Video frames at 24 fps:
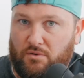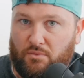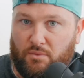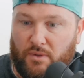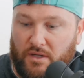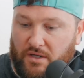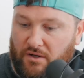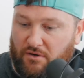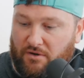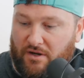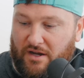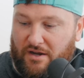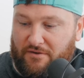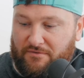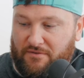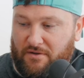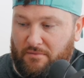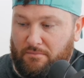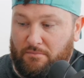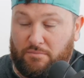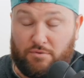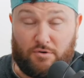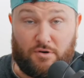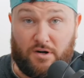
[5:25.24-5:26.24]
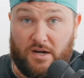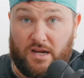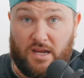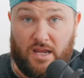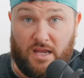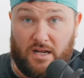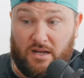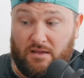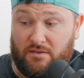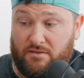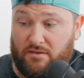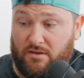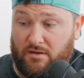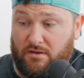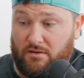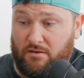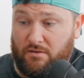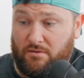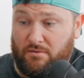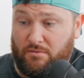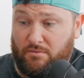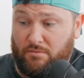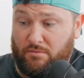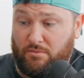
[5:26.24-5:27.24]
we don't have to bring
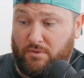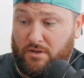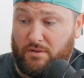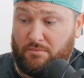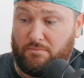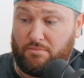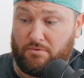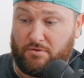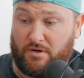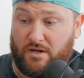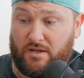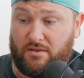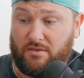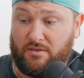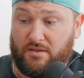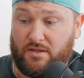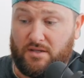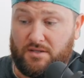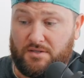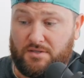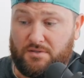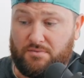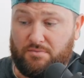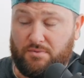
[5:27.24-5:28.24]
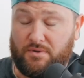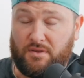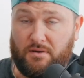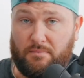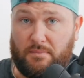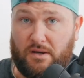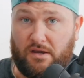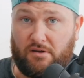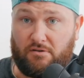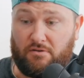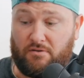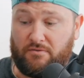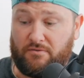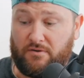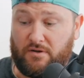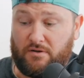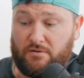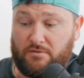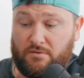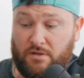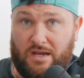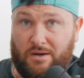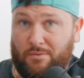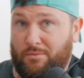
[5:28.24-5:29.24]
anything. We bring this with a
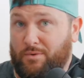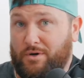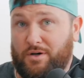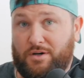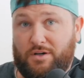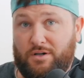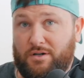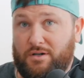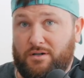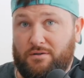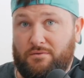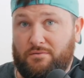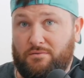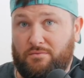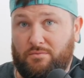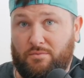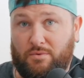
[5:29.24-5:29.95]
microphone and we're good.